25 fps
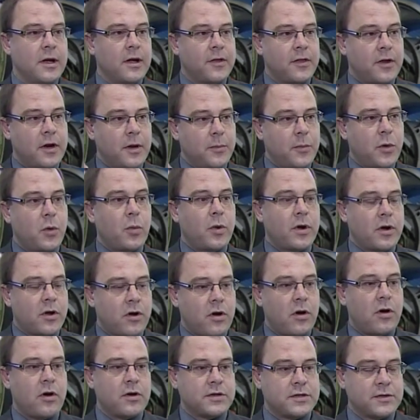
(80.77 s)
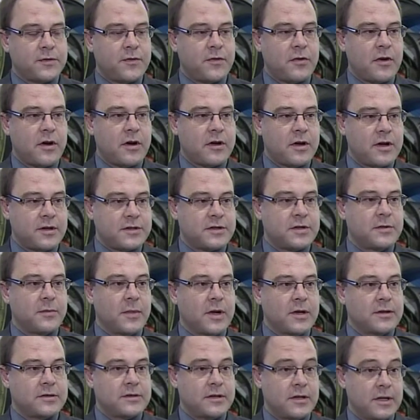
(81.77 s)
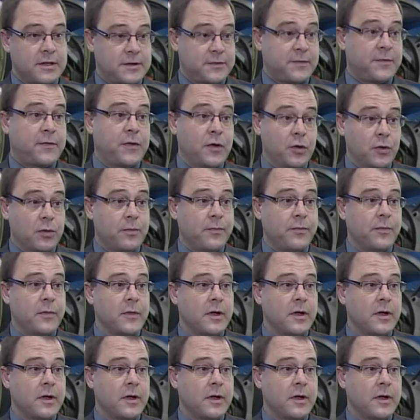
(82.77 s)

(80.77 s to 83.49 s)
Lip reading: The number one cost for our customers is fuel.